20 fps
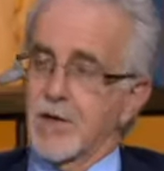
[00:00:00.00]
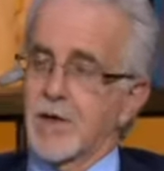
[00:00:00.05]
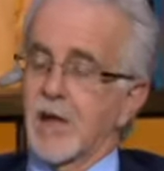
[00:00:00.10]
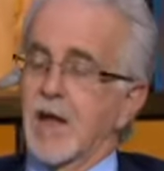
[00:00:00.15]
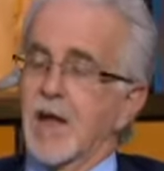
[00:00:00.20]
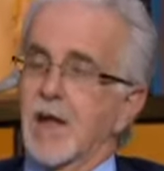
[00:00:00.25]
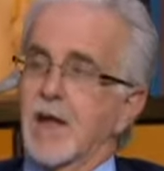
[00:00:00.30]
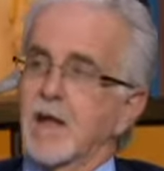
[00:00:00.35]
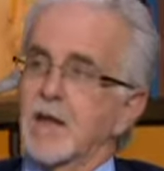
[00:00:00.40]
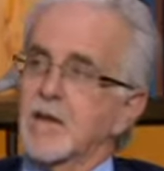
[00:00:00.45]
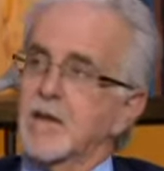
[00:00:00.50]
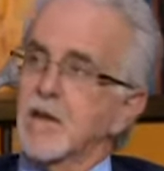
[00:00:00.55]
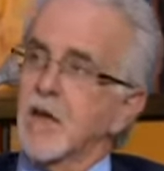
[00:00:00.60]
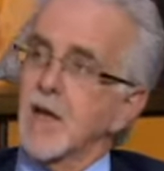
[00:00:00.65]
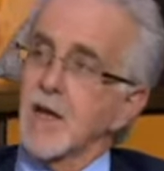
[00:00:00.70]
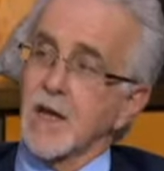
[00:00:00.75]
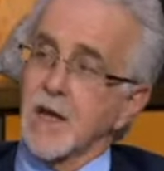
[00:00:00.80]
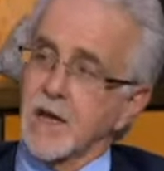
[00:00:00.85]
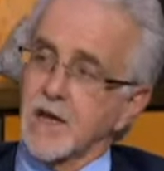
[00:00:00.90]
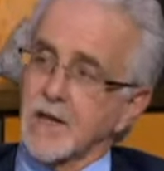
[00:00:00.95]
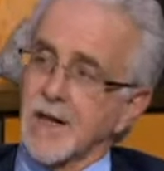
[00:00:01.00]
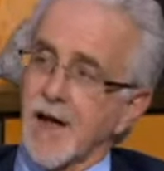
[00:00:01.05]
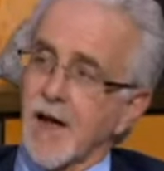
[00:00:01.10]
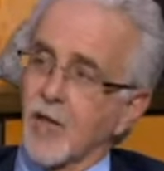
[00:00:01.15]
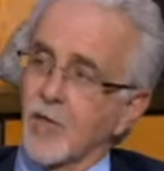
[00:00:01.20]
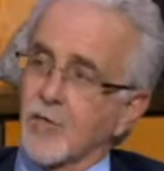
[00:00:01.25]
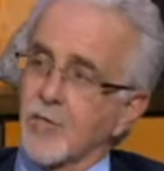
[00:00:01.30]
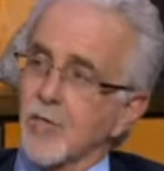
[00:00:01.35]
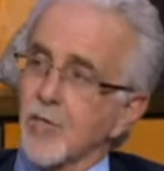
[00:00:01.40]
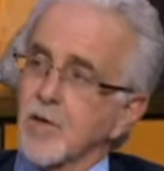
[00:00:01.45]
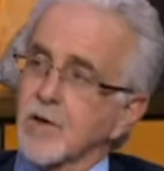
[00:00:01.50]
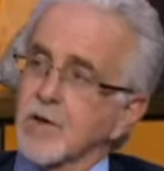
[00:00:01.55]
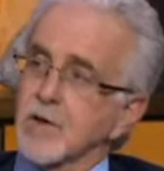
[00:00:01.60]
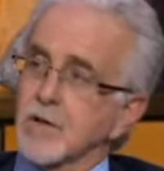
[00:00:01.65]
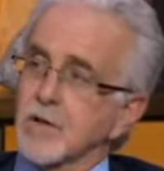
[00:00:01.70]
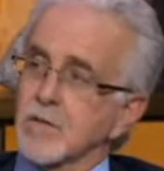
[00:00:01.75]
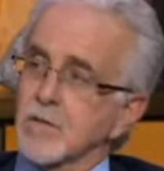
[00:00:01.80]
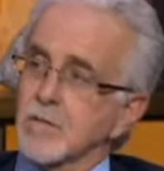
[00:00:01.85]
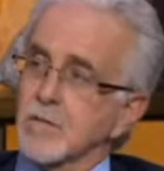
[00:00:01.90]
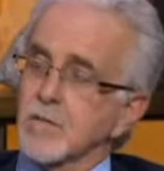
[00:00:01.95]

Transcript: Mm-hmm. And in California,